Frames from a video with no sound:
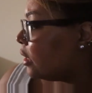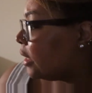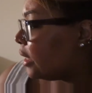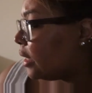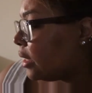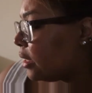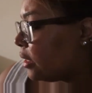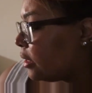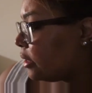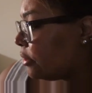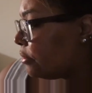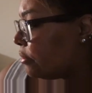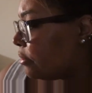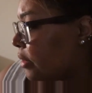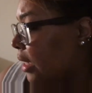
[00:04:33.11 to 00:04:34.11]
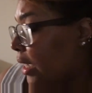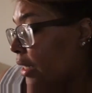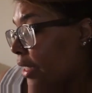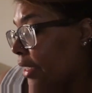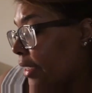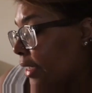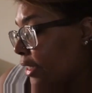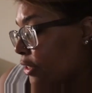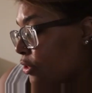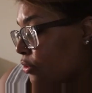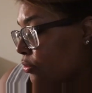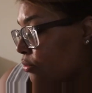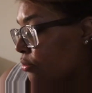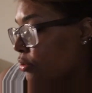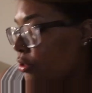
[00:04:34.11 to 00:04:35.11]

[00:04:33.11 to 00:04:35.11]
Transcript: and I like Cantu.